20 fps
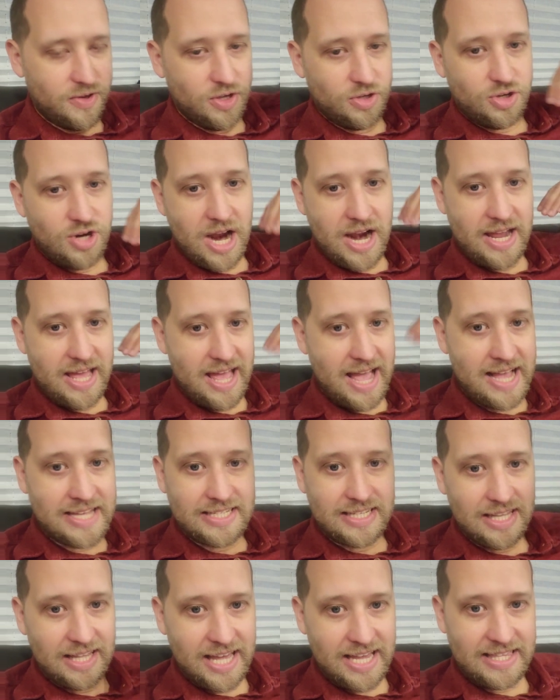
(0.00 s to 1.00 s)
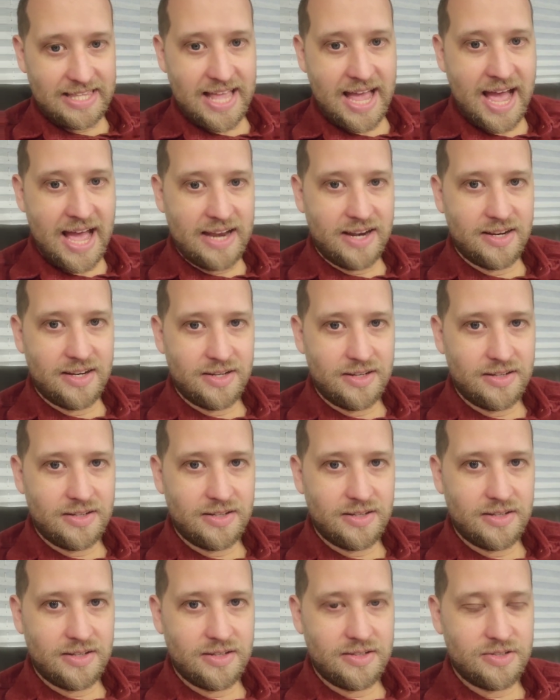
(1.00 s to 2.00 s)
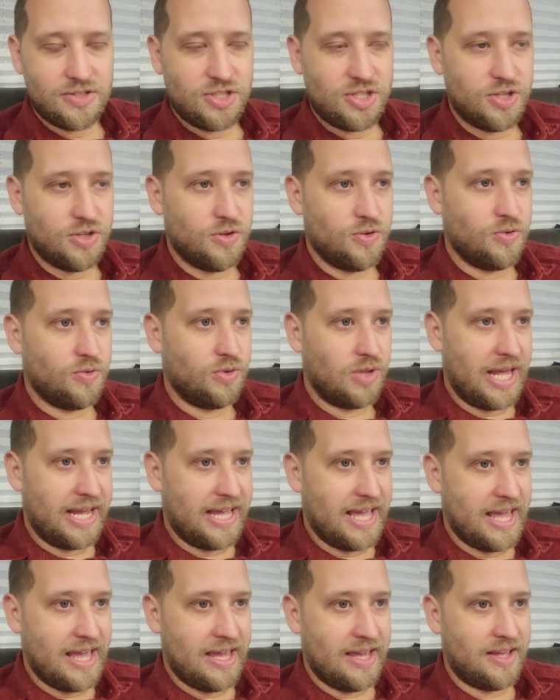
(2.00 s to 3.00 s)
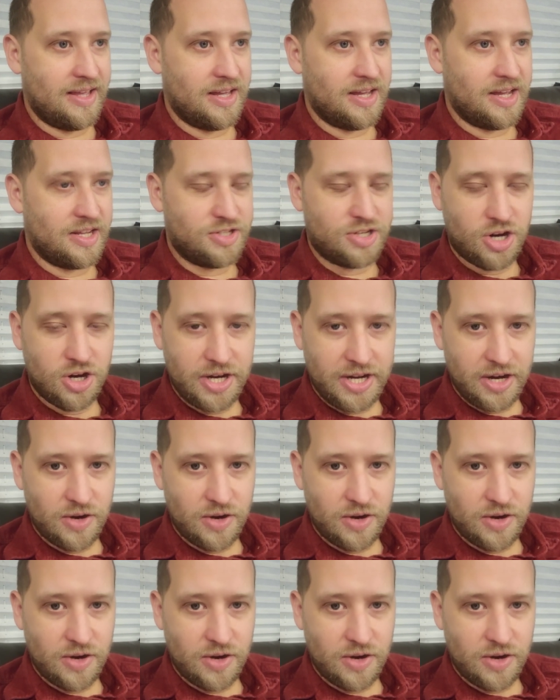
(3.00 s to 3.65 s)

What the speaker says: try to escalate that to like a attorney